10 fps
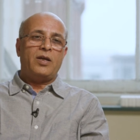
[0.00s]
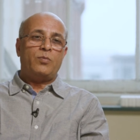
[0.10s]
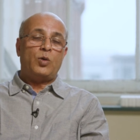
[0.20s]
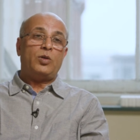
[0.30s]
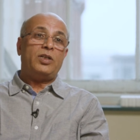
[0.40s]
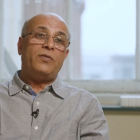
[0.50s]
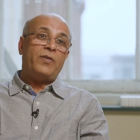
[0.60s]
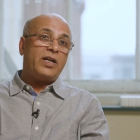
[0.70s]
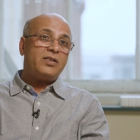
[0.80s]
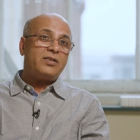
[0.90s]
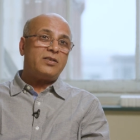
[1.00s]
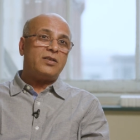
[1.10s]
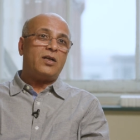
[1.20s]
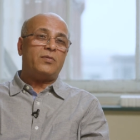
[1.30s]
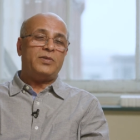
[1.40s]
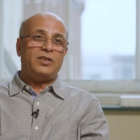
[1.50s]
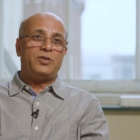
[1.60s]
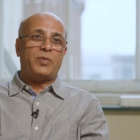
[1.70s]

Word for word: motor defects of these